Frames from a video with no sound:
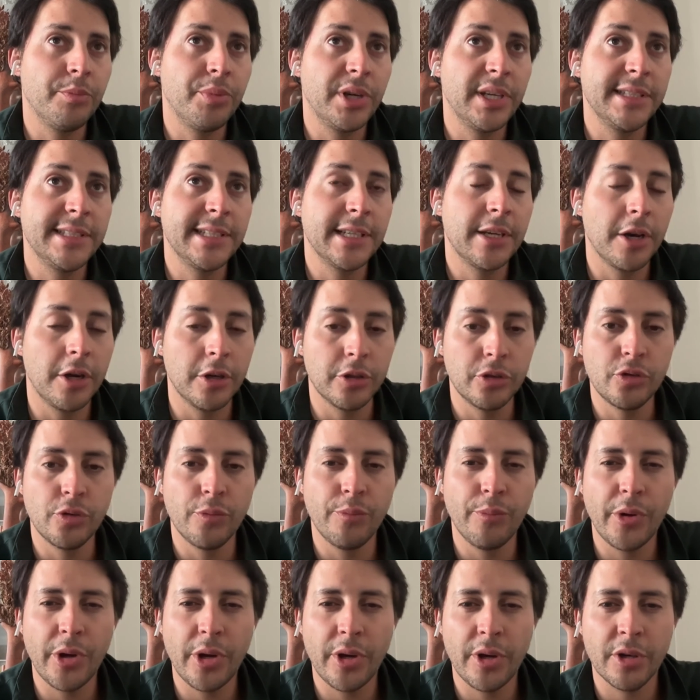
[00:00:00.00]
political to
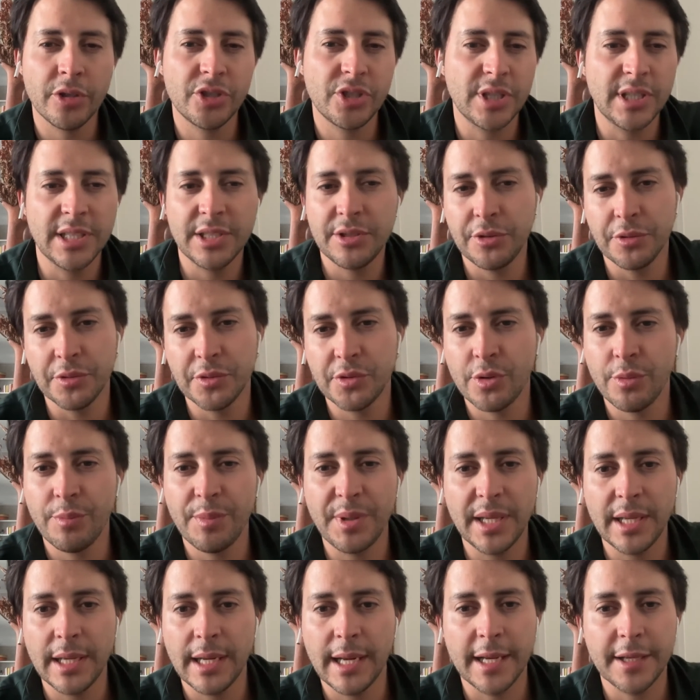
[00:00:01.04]
merge. It used to
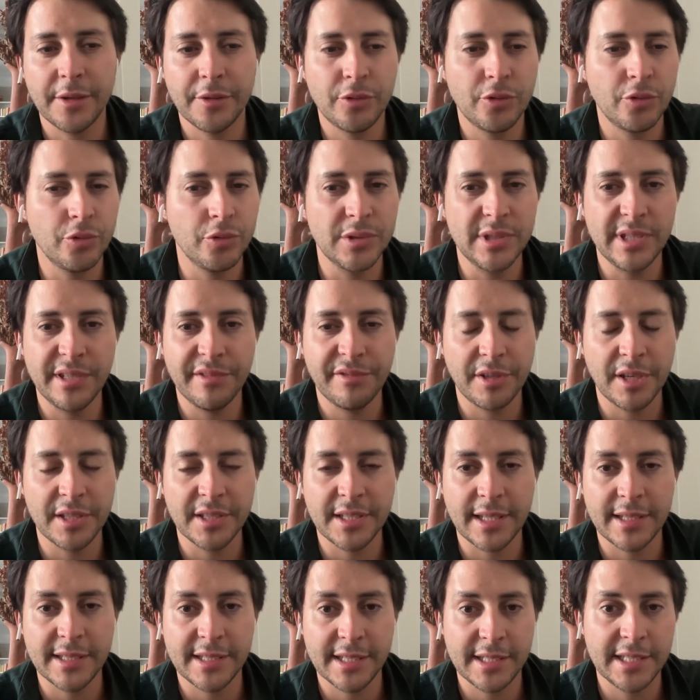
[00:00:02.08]
be like two different
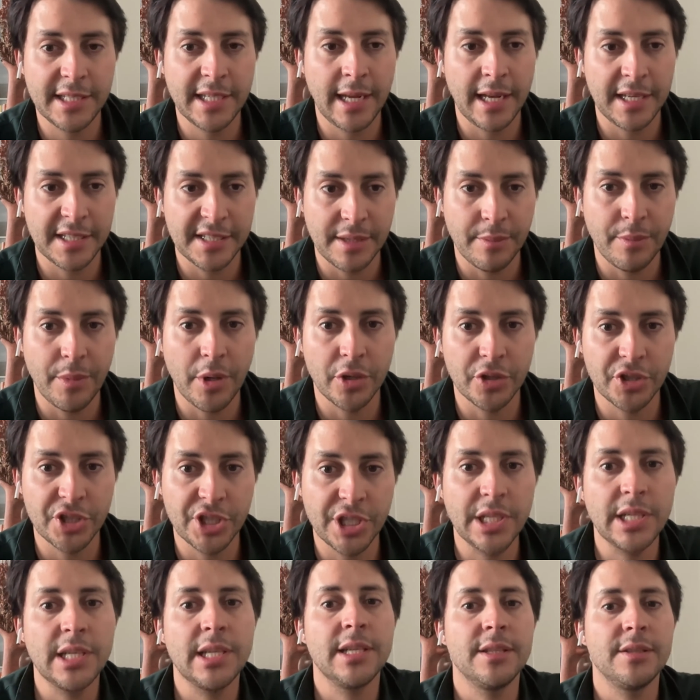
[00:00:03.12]
entities, and they merged
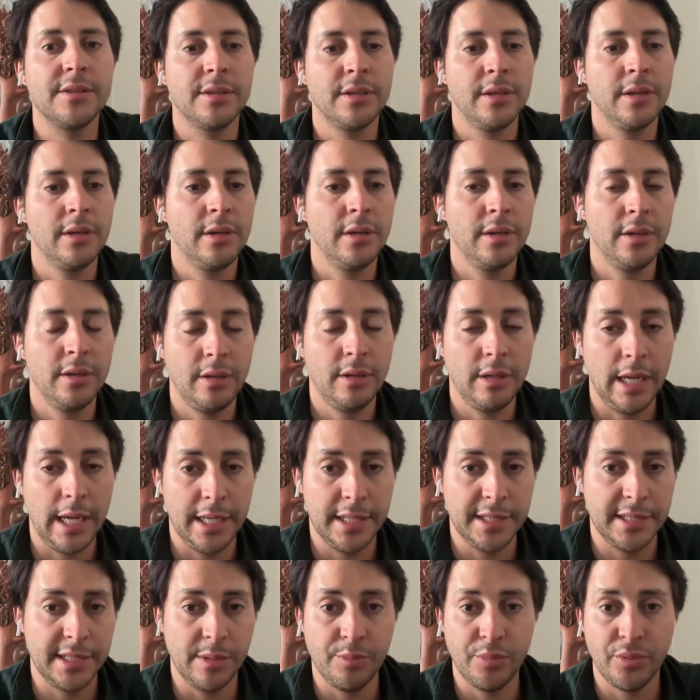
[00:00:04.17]
it,
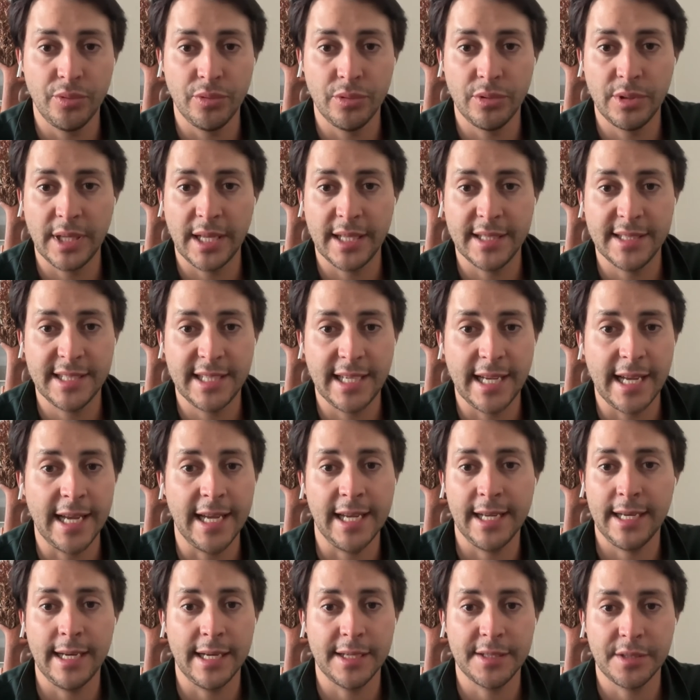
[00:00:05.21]
and they put at the
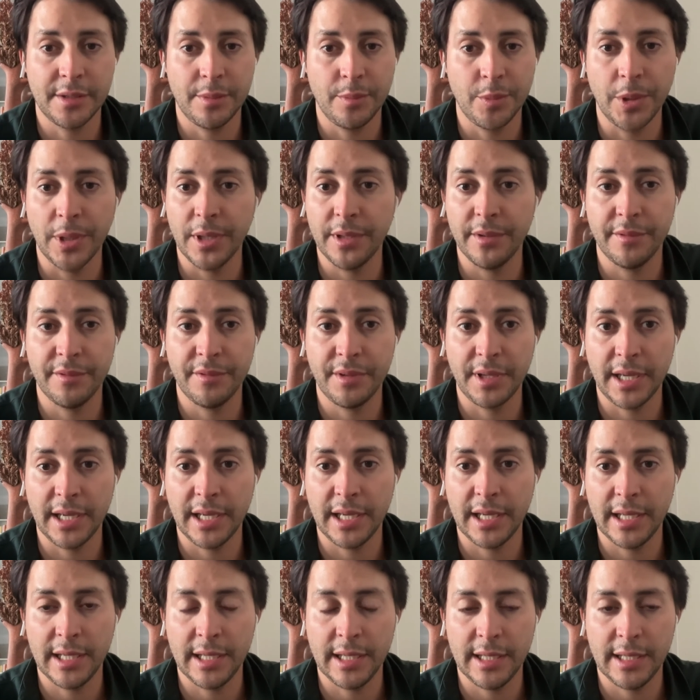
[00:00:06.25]
head like someone
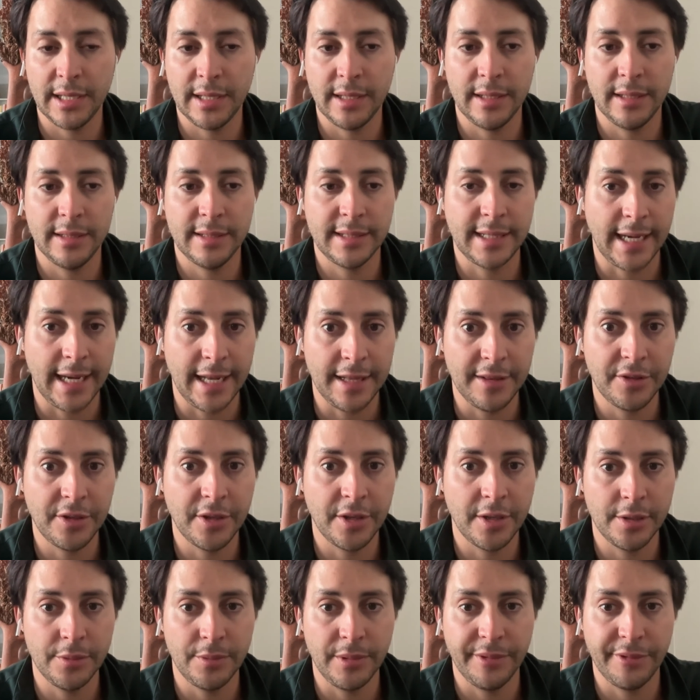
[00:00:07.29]
very
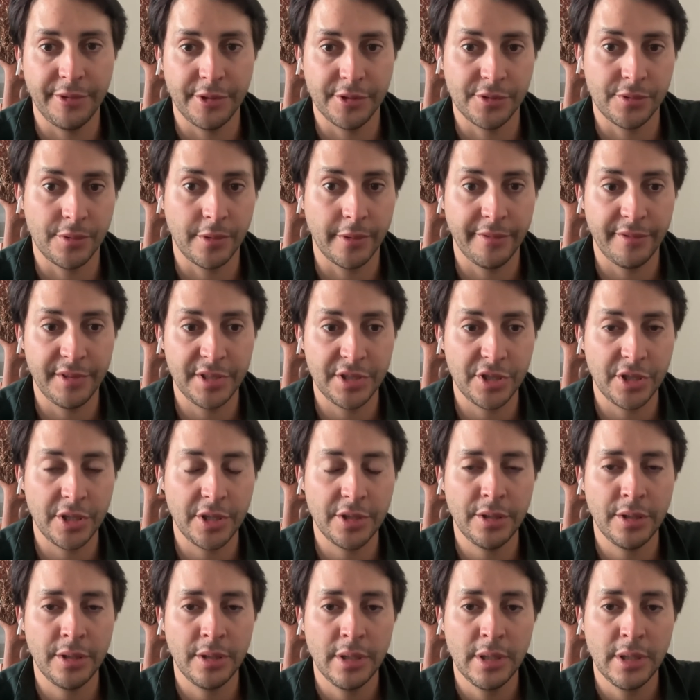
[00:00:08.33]
talented with a strong vision.